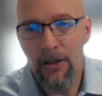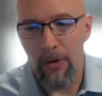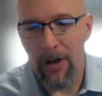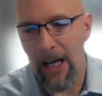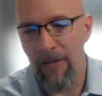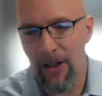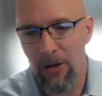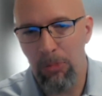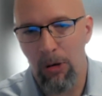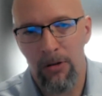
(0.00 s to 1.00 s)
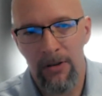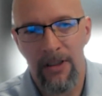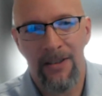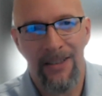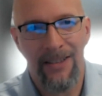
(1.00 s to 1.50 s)
So having the
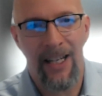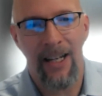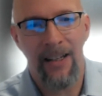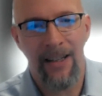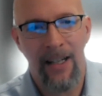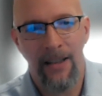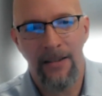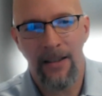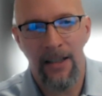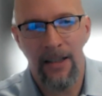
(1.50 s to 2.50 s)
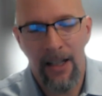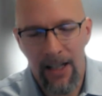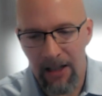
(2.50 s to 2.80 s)
boldness to take that insight